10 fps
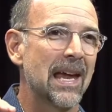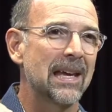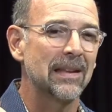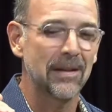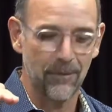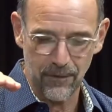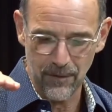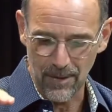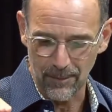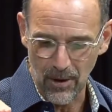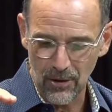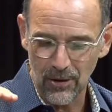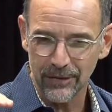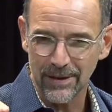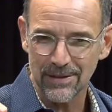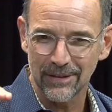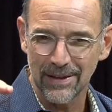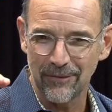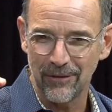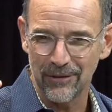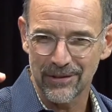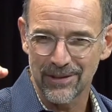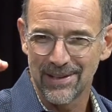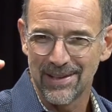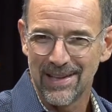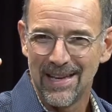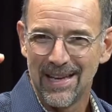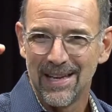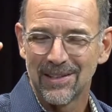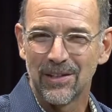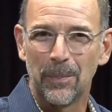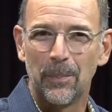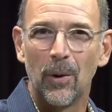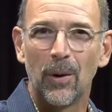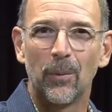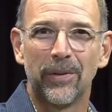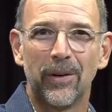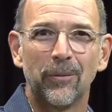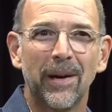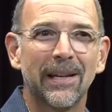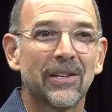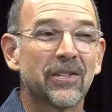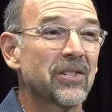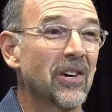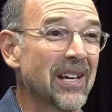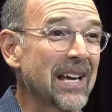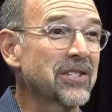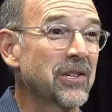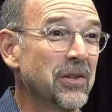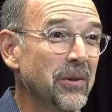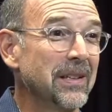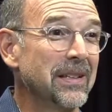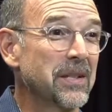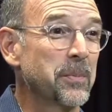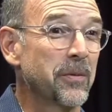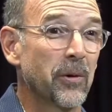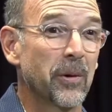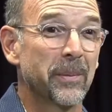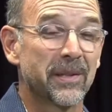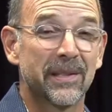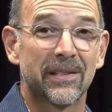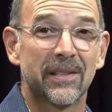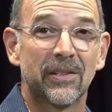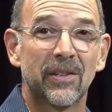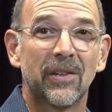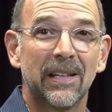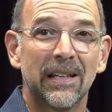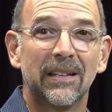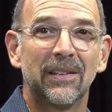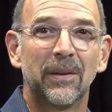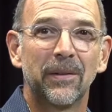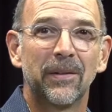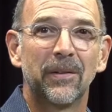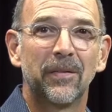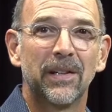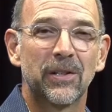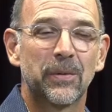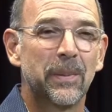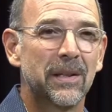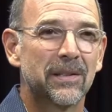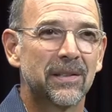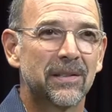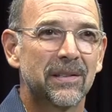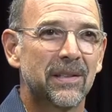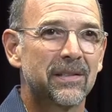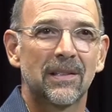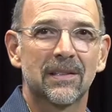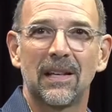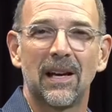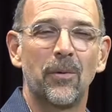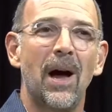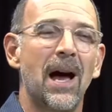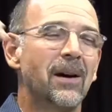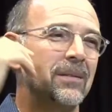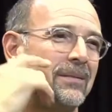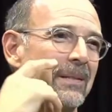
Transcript: taking them from all these levels to the point where they're ready to start executing these performances and turning in their, their finished pieces, it's just like, wow